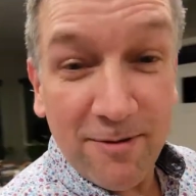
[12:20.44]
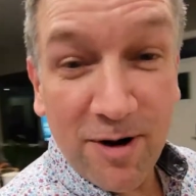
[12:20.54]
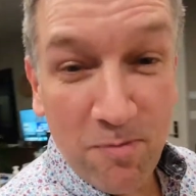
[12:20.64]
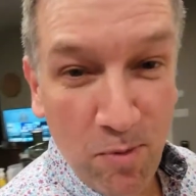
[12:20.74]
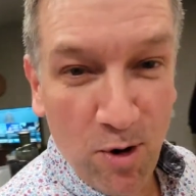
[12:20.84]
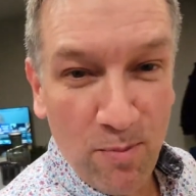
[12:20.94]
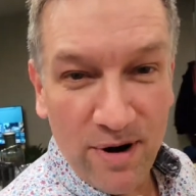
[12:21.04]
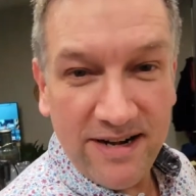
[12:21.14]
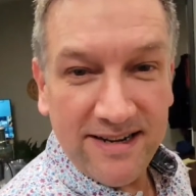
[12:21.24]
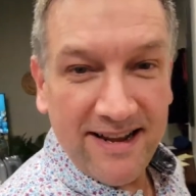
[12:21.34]
I went and bought
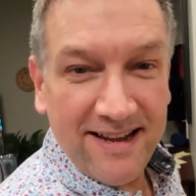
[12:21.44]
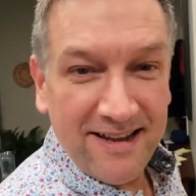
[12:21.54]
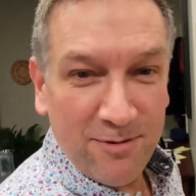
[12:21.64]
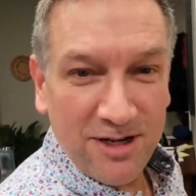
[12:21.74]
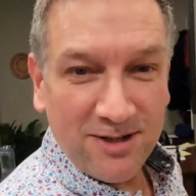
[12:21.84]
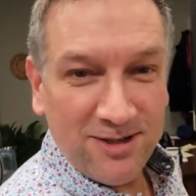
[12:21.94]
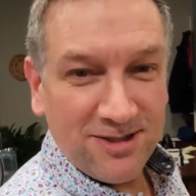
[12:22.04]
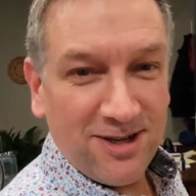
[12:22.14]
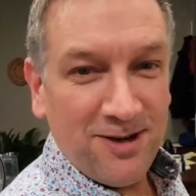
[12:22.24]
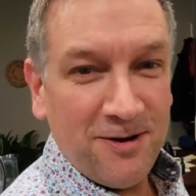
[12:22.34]
bread today. I went to
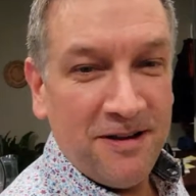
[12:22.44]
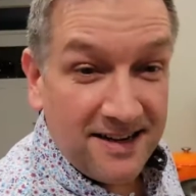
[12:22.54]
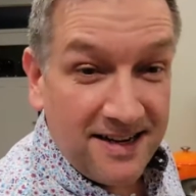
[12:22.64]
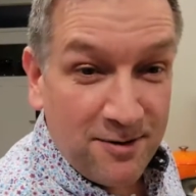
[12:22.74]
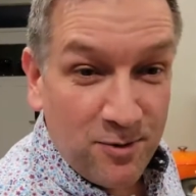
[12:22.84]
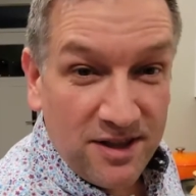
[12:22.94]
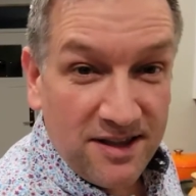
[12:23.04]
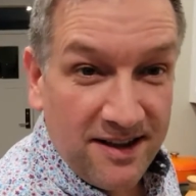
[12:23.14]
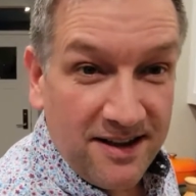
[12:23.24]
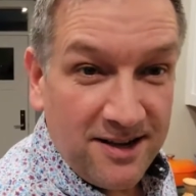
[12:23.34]
Costco. You'd think with
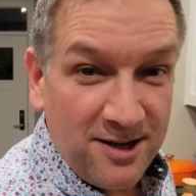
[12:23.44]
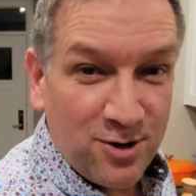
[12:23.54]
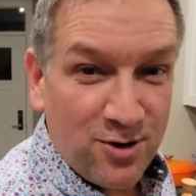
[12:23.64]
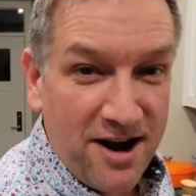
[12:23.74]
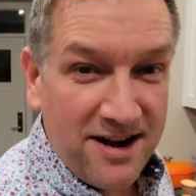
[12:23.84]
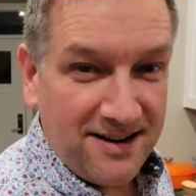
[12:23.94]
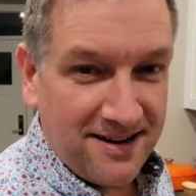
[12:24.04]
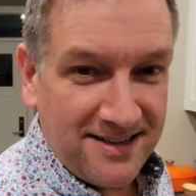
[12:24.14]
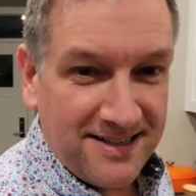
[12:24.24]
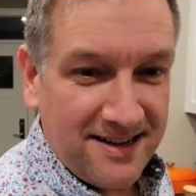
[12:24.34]
Ukraine
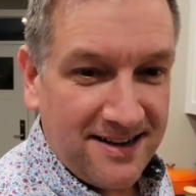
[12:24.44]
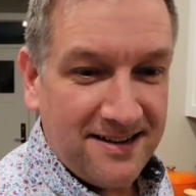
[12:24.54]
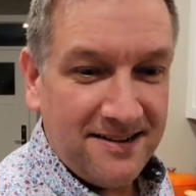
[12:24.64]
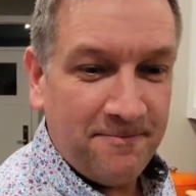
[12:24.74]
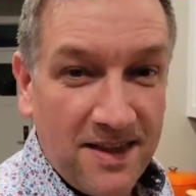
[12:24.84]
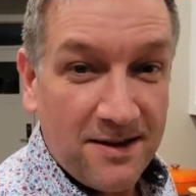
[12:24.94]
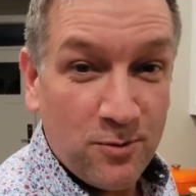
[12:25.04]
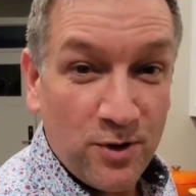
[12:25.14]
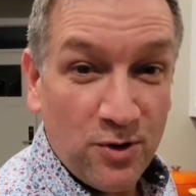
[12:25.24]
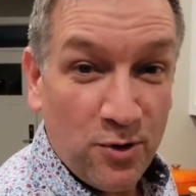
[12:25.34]
that
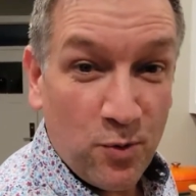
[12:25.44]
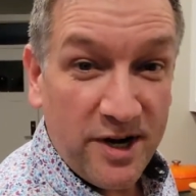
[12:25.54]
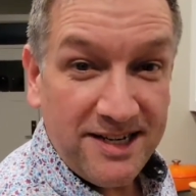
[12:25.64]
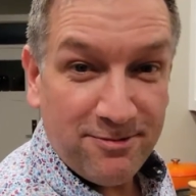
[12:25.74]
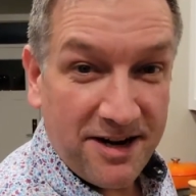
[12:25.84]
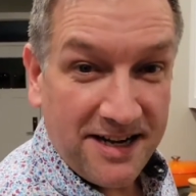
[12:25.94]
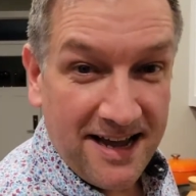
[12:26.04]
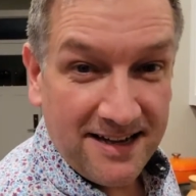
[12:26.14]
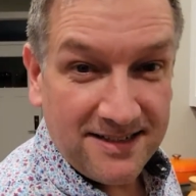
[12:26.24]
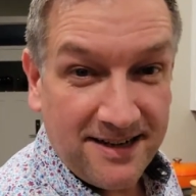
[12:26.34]
with all the wheat running
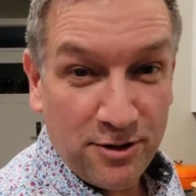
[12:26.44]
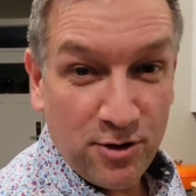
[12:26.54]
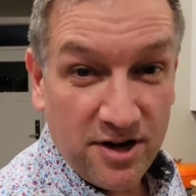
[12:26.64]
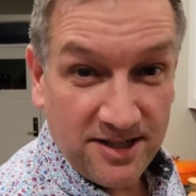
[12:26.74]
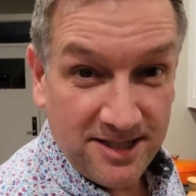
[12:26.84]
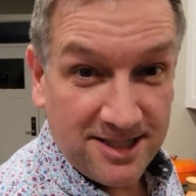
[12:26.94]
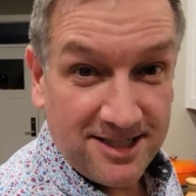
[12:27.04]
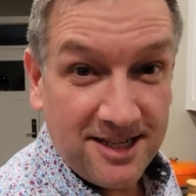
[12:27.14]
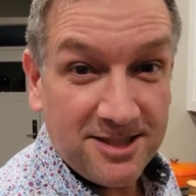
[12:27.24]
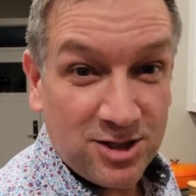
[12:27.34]
out, I thought I'd just
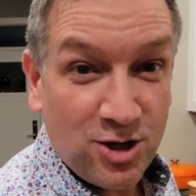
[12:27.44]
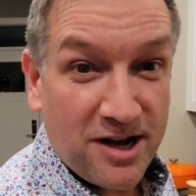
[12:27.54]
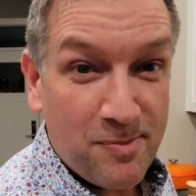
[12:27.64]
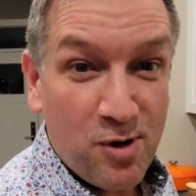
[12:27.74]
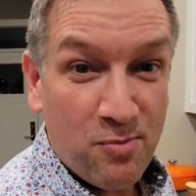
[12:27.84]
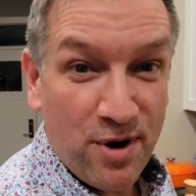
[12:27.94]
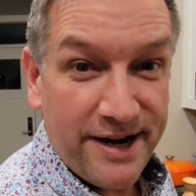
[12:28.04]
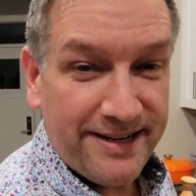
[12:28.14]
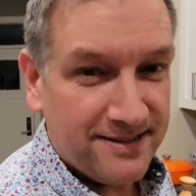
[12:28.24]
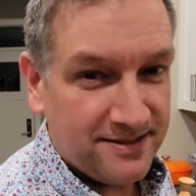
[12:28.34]
stock up on
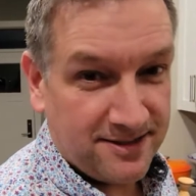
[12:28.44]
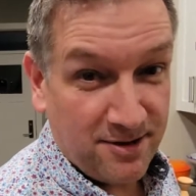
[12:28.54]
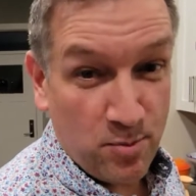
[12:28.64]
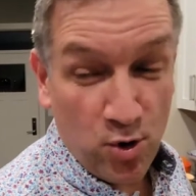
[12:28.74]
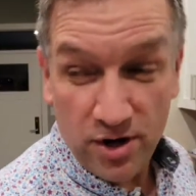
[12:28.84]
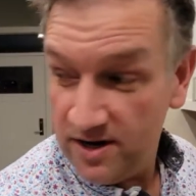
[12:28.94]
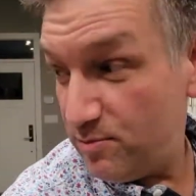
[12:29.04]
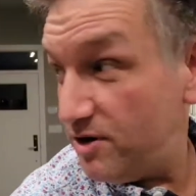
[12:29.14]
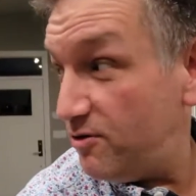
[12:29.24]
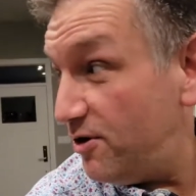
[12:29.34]
bread. So I bought
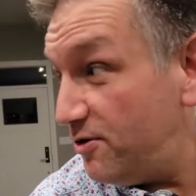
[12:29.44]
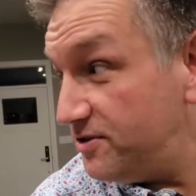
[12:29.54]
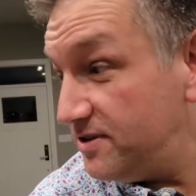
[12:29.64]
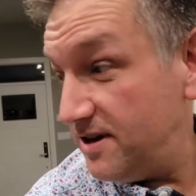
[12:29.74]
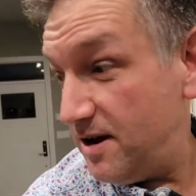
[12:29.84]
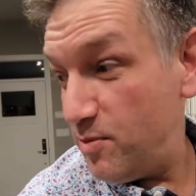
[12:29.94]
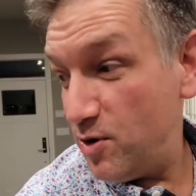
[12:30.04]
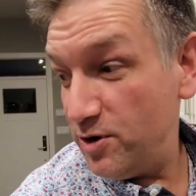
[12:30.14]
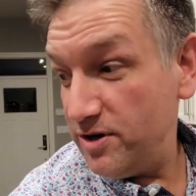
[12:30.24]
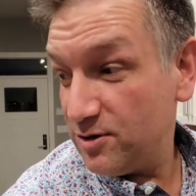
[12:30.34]
bread rolls, I
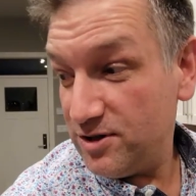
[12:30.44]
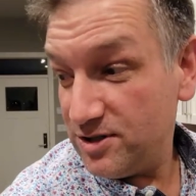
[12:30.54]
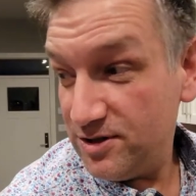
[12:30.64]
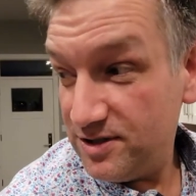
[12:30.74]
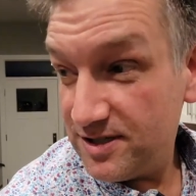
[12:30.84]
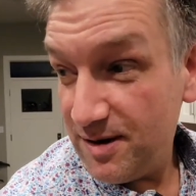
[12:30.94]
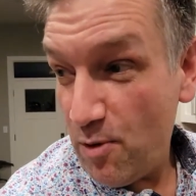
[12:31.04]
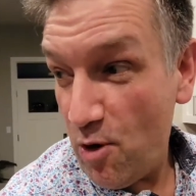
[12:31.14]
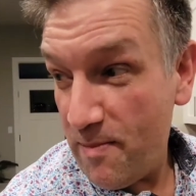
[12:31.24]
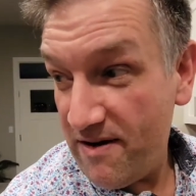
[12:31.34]
bought croissants, I
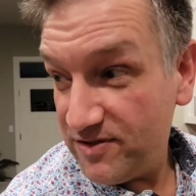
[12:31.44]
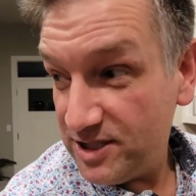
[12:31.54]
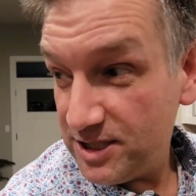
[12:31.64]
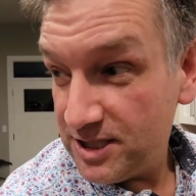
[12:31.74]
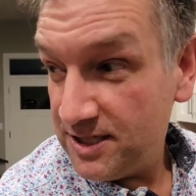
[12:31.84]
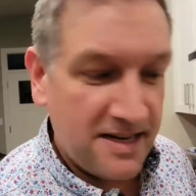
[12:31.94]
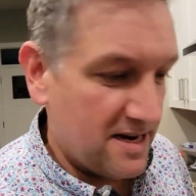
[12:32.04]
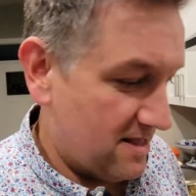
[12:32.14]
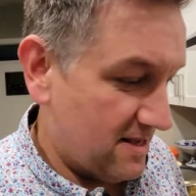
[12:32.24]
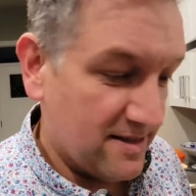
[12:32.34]
bought muffins, and then
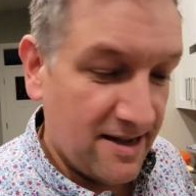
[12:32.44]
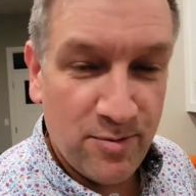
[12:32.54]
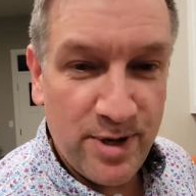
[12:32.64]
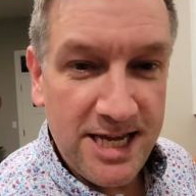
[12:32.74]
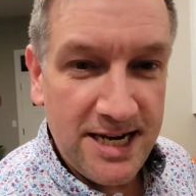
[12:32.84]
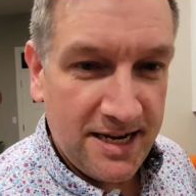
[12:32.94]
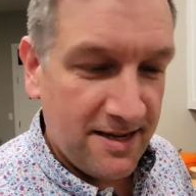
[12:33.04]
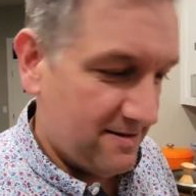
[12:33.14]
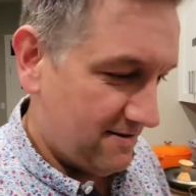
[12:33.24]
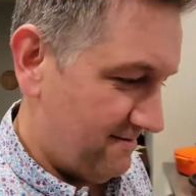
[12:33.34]
I think that'll be it.
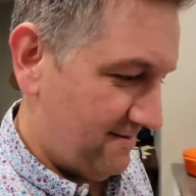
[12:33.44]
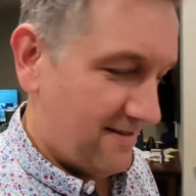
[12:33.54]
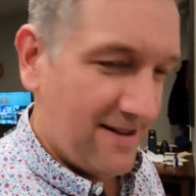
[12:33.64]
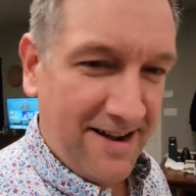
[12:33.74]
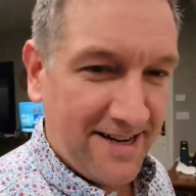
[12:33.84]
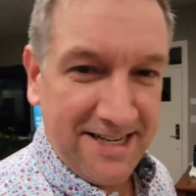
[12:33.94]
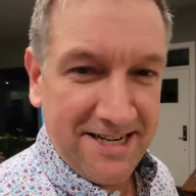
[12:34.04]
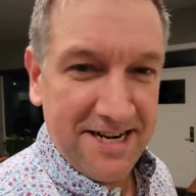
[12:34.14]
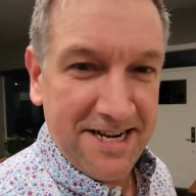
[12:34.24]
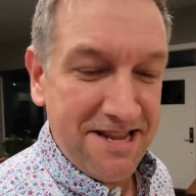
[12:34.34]
I
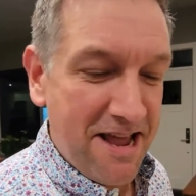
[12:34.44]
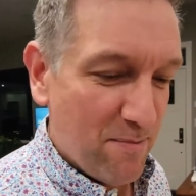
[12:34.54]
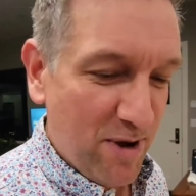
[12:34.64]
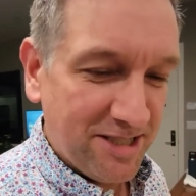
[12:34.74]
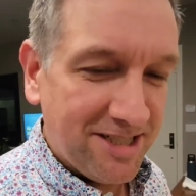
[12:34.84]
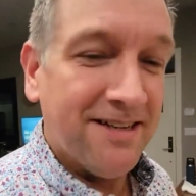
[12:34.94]
didn't need that much.